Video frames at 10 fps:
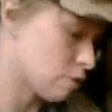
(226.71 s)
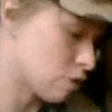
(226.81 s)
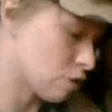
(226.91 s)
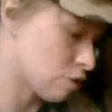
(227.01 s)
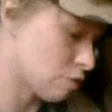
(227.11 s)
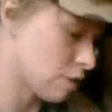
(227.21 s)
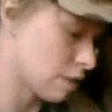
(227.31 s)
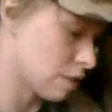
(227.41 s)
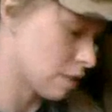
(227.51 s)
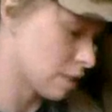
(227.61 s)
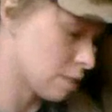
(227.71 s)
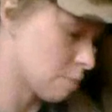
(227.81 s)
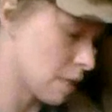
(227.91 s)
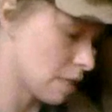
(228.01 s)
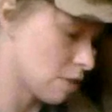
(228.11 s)
just doing a
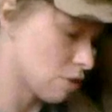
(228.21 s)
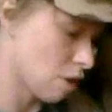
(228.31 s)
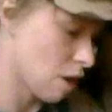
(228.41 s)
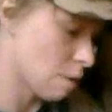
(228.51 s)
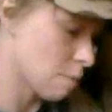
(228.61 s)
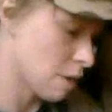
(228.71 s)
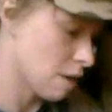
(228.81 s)
speedy job